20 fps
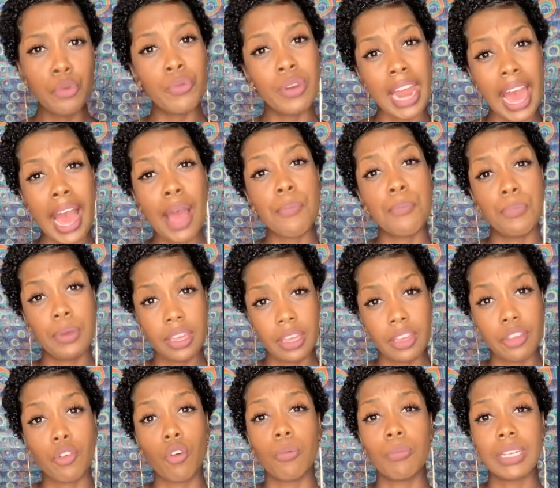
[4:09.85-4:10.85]
not being
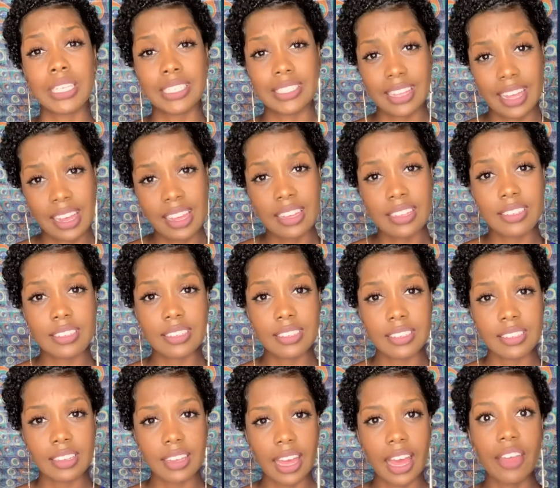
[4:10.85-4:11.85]
your mistakes
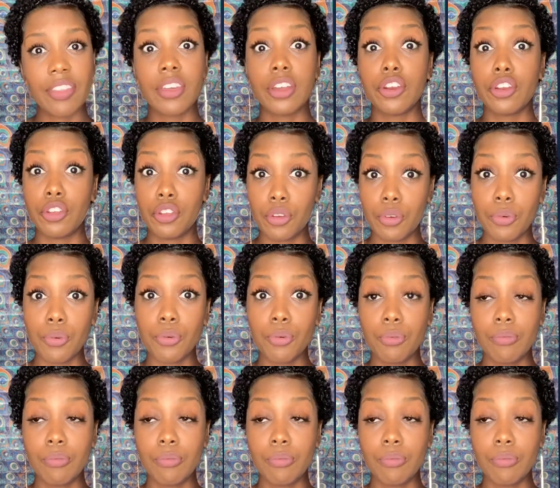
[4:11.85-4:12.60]
and then you